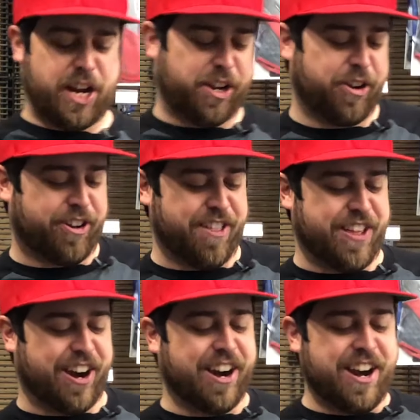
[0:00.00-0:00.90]
tentacle on
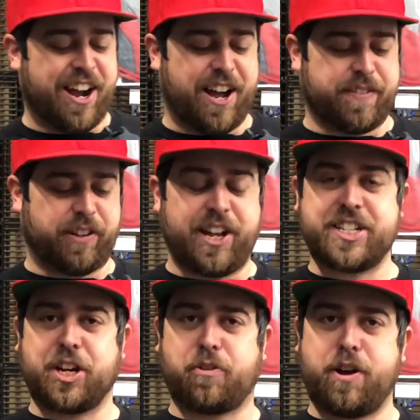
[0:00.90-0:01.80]
there. Uh, so
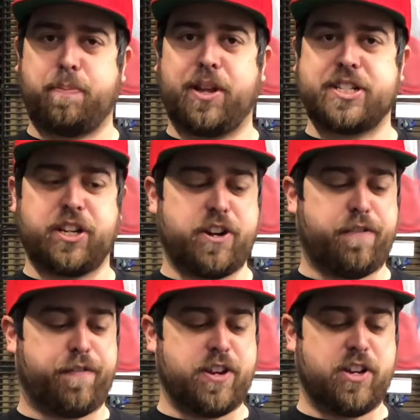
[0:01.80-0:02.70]
lots of grip, lots of
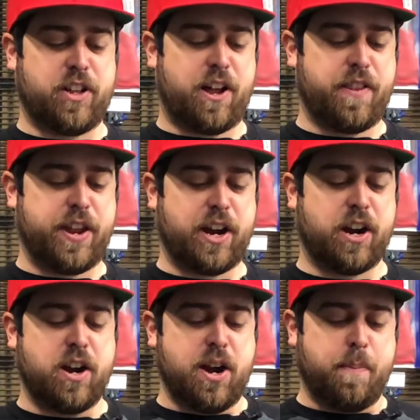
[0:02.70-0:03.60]
good feel on
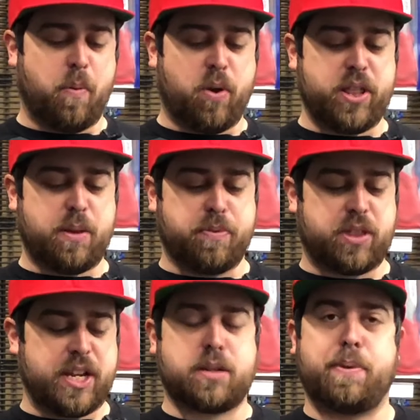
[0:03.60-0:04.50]
there. But one of the
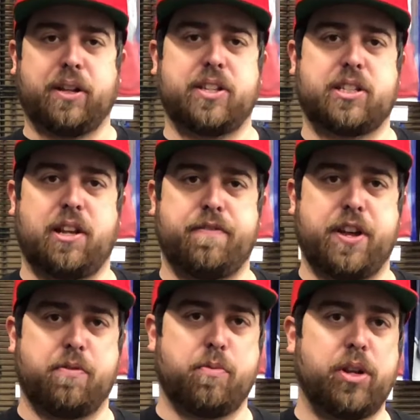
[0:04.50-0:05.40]
things about this glove
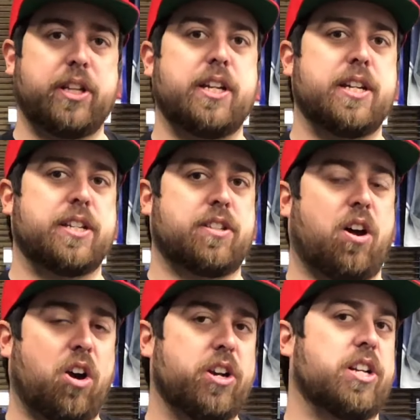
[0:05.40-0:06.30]
that really is
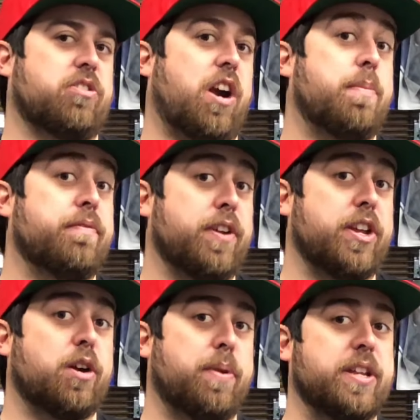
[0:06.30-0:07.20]
hard to describe in
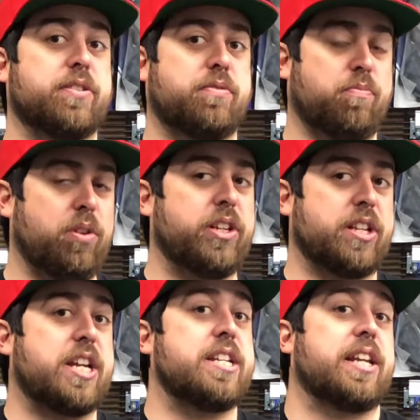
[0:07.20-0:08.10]
video, but is really
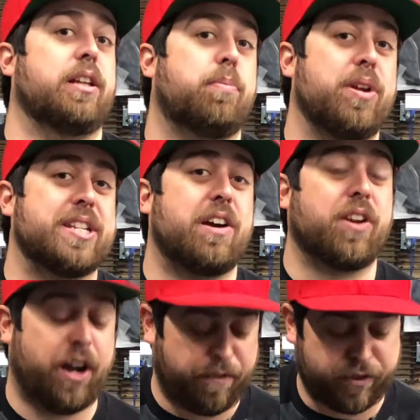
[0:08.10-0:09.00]
the key selling point is how
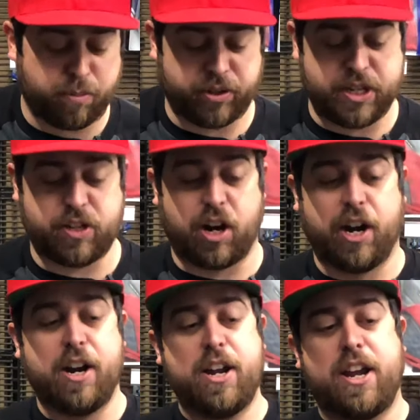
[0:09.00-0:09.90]
comfortable these are.
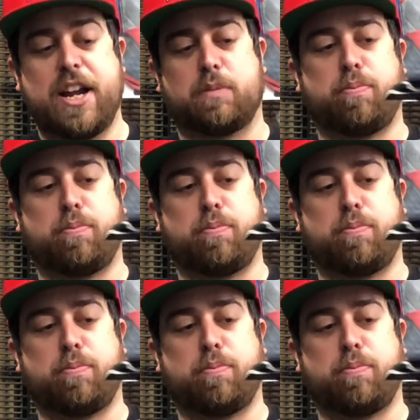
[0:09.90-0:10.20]
It's